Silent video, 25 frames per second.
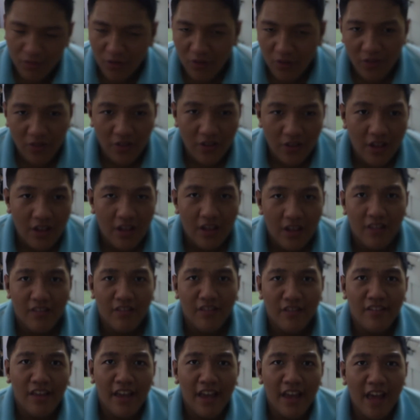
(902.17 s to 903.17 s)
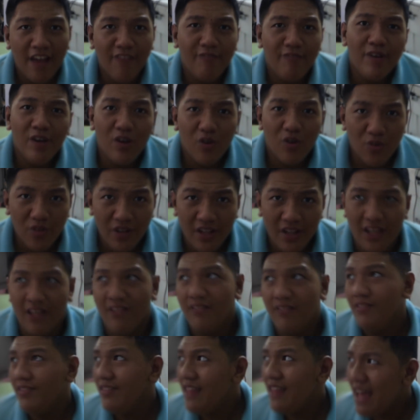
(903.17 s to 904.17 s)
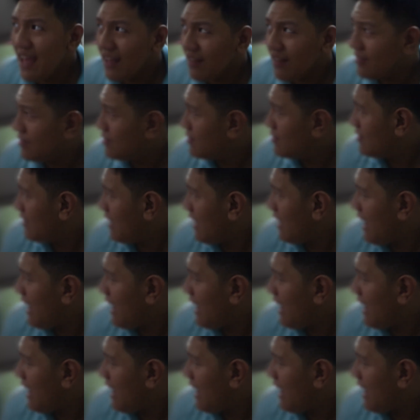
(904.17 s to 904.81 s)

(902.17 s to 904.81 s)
So since I have my own Instax,